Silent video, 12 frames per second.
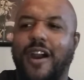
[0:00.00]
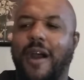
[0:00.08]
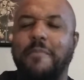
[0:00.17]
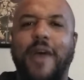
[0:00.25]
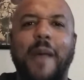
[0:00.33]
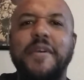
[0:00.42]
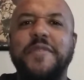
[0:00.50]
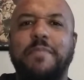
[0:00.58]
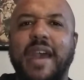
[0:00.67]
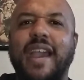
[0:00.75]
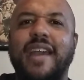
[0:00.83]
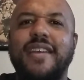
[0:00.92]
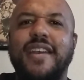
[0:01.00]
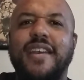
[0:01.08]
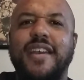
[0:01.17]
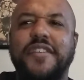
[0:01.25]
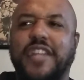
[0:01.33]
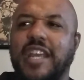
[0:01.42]
I'm, I'm as bad
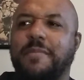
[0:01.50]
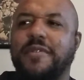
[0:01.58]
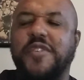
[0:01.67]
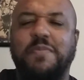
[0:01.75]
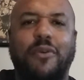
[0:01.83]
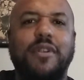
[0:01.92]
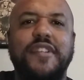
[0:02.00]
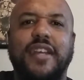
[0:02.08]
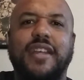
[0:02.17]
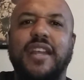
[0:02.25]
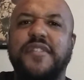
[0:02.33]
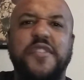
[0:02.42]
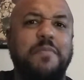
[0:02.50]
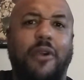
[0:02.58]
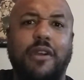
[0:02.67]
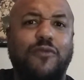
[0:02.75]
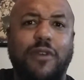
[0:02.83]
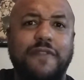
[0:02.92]
as keeping spoilers, I guess, as
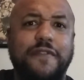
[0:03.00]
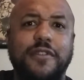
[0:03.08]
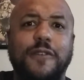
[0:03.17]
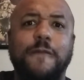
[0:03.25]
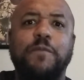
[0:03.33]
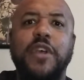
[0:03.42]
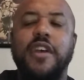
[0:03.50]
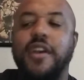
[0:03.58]
Mark Ruffalo